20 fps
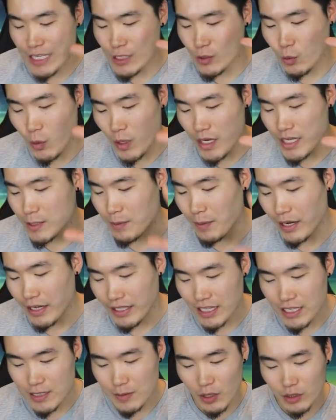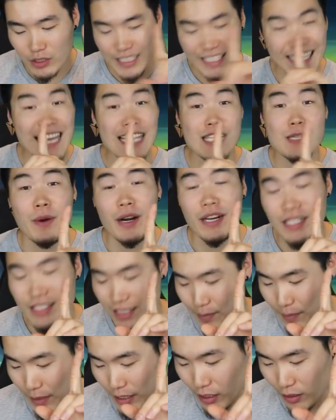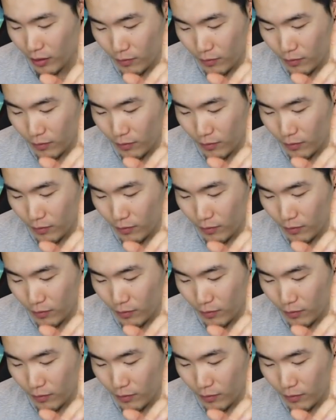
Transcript: least one Sparking in this multi, and that Sparking is gonna be